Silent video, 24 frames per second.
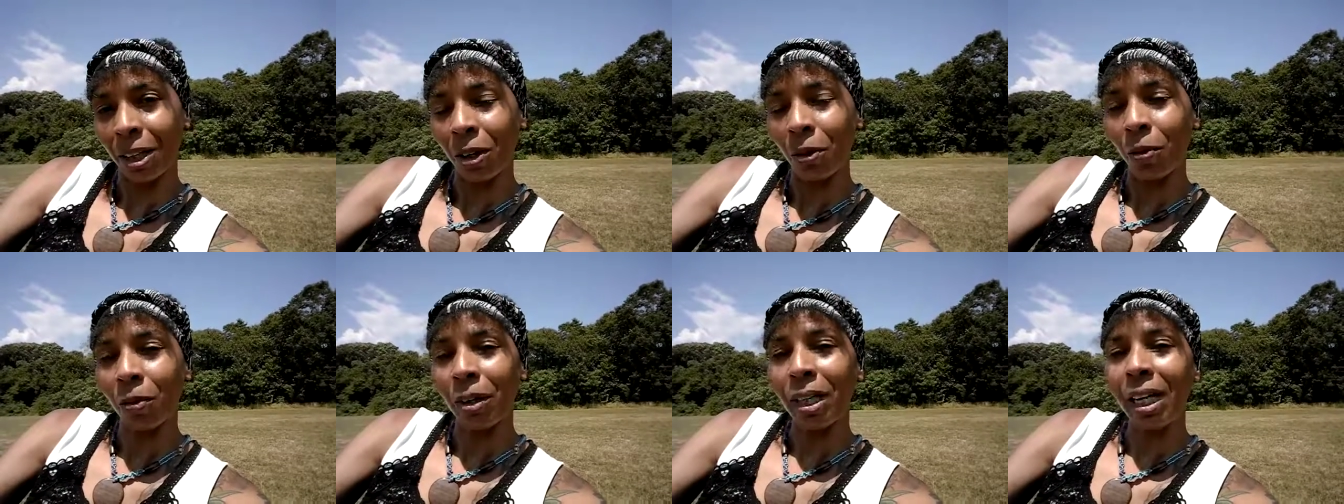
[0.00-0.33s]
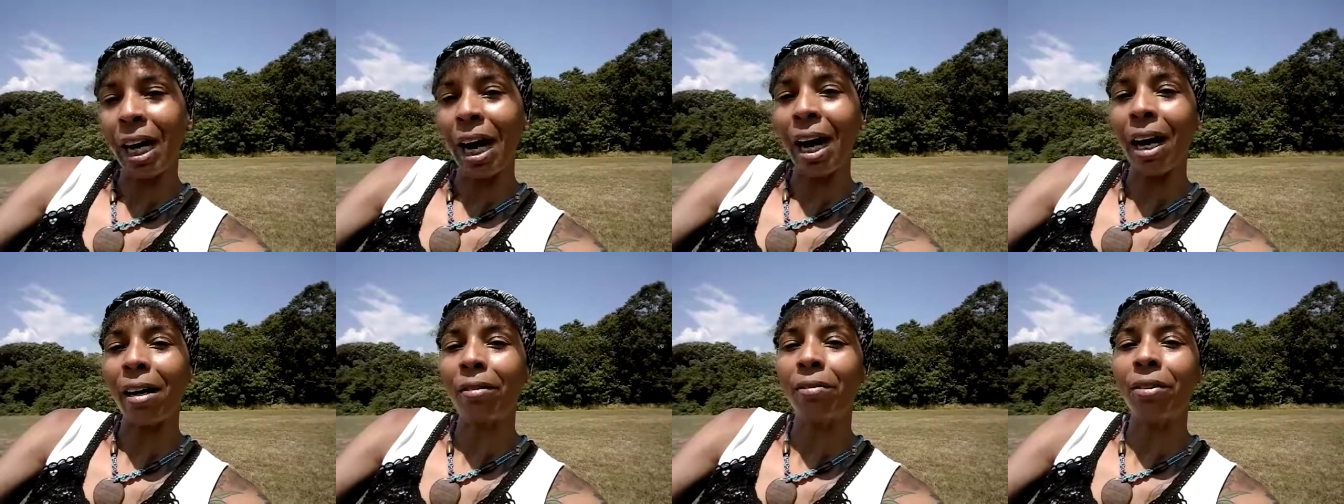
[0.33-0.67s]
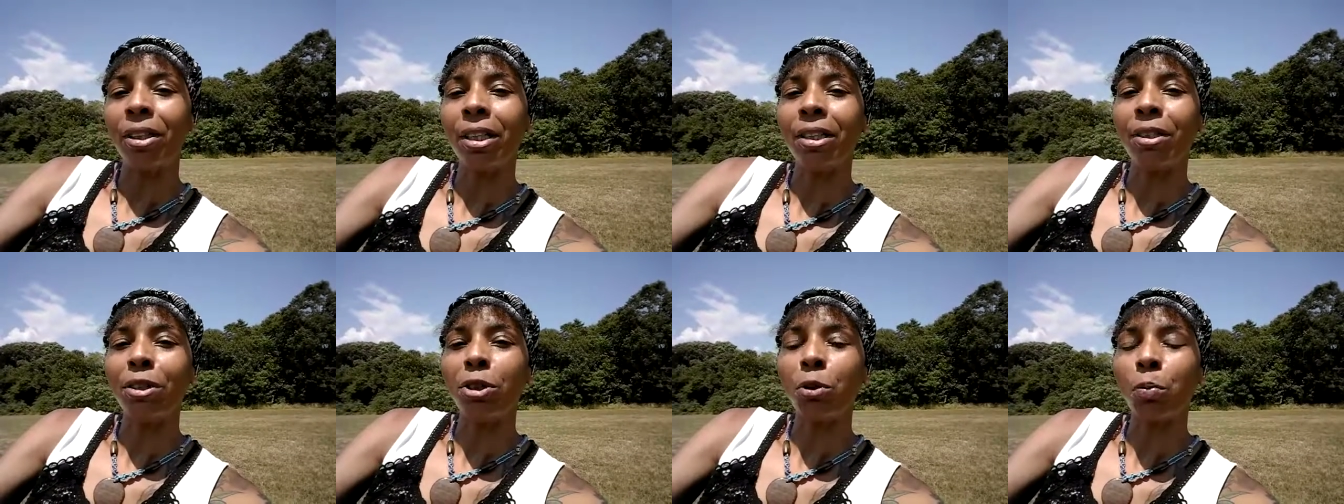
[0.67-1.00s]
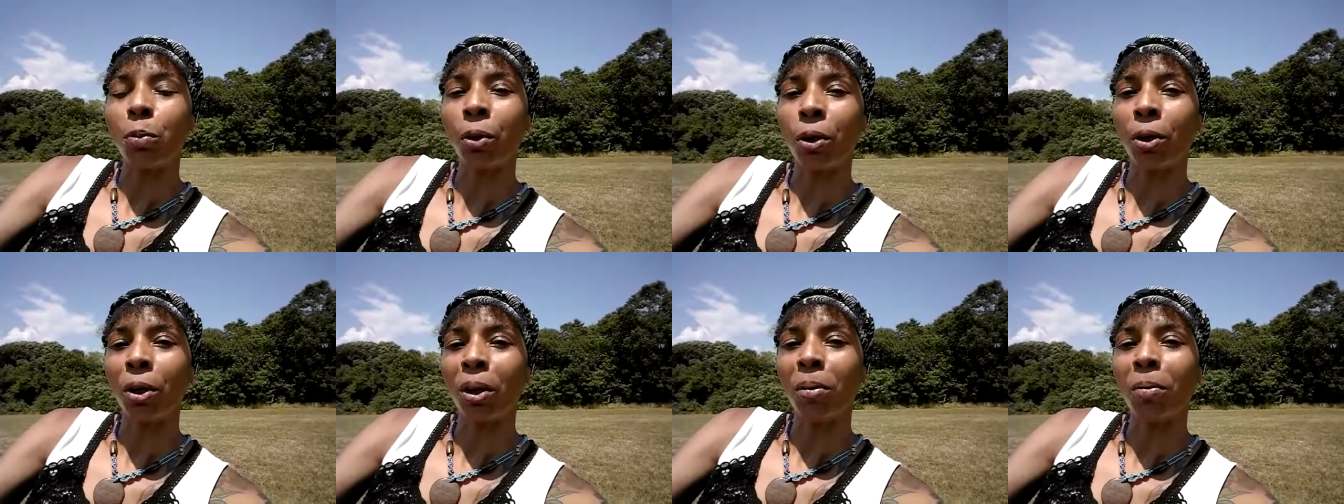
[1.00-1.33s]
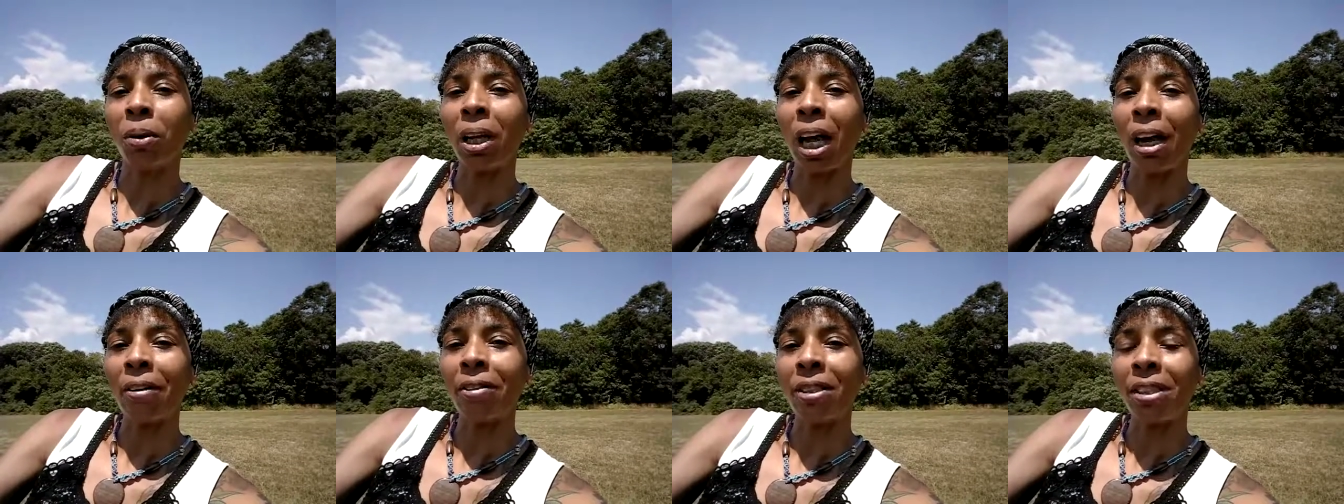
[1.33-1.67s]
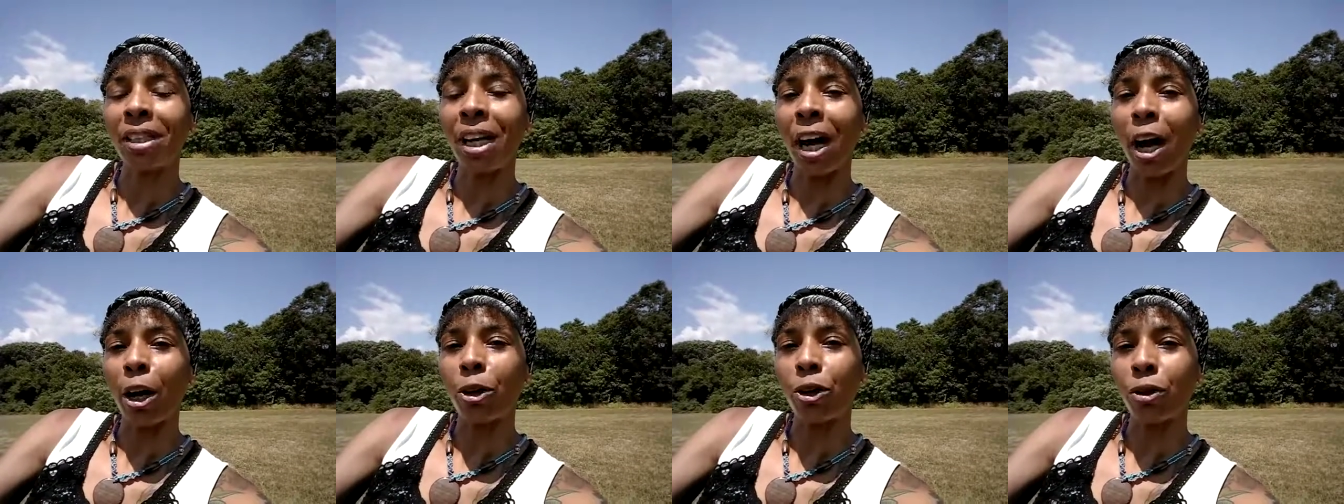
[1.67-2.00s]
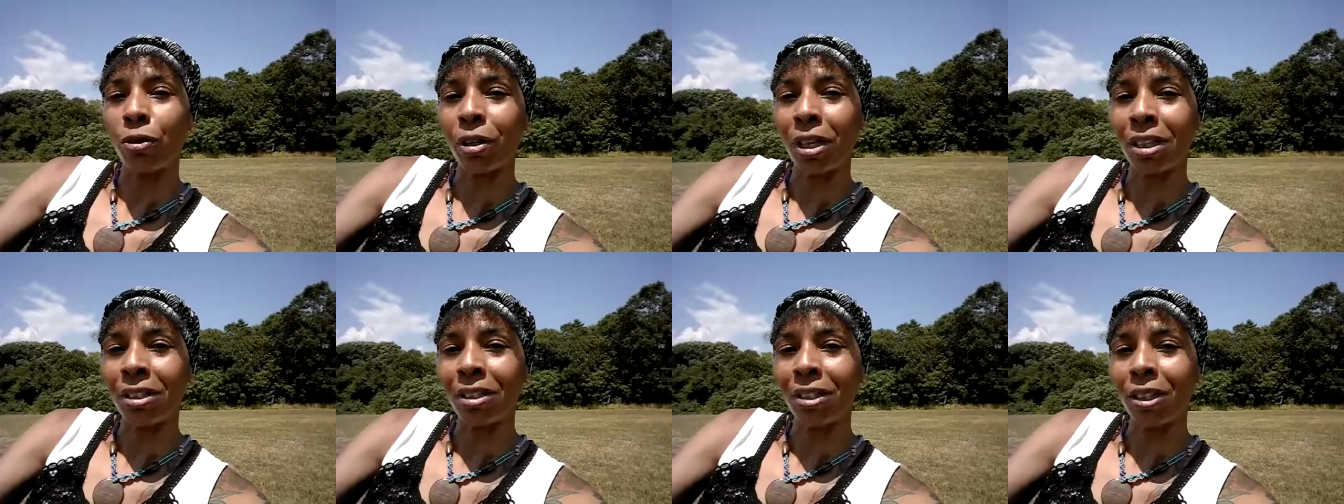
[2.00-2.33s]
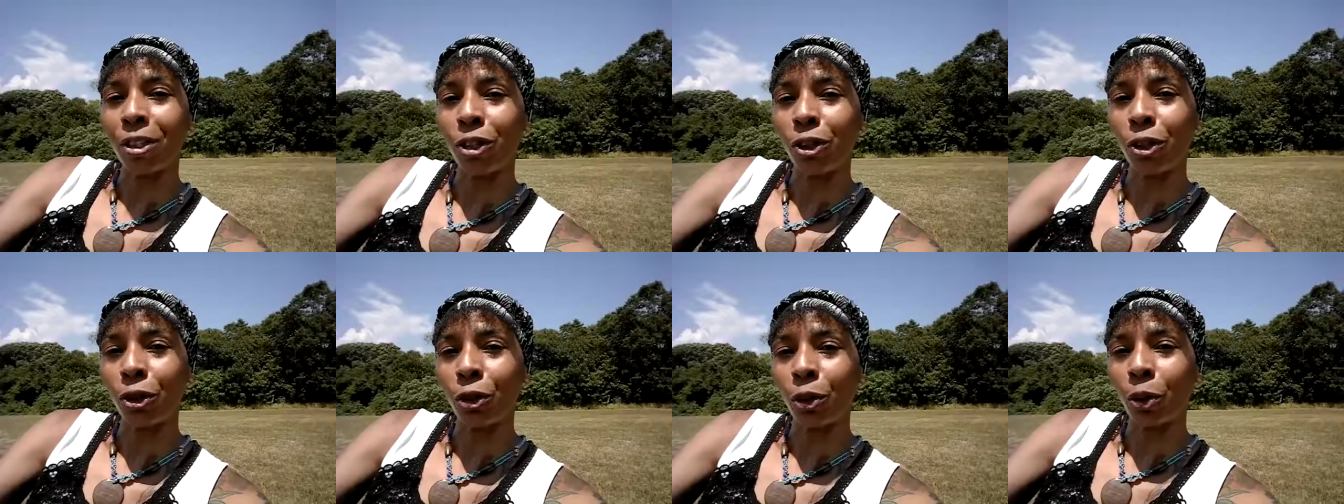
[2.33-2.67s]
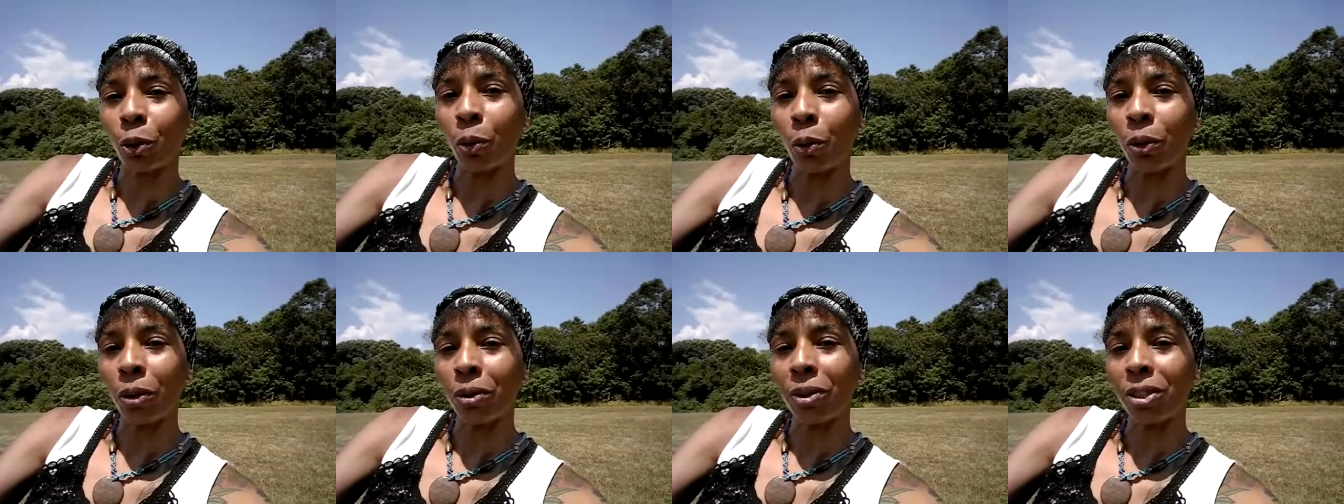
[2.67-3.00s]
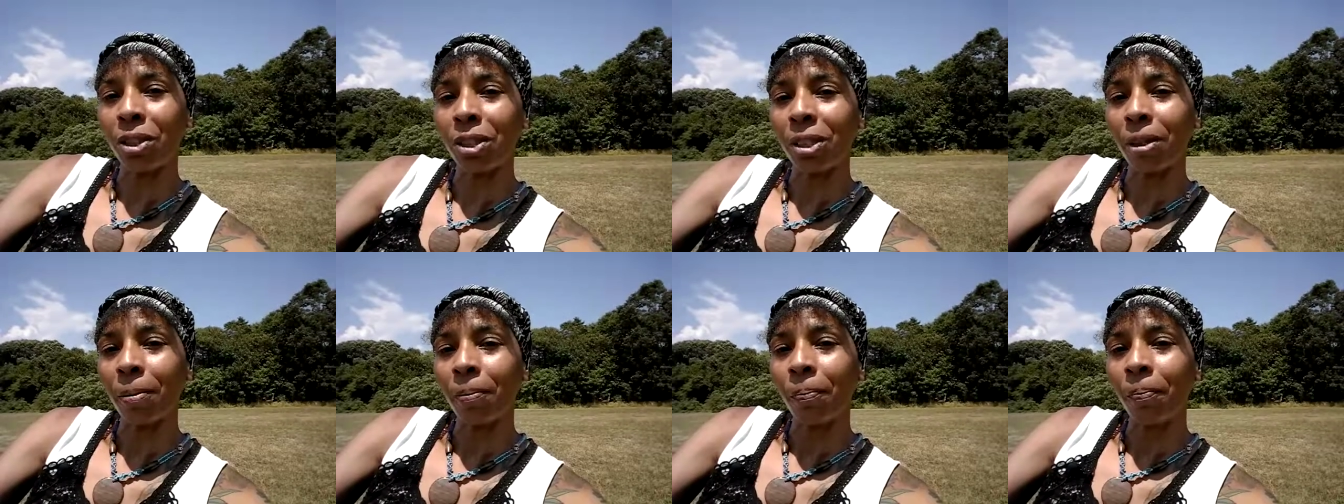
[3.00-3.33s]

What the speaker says: we have the SupHerb Lifestyle Transition course.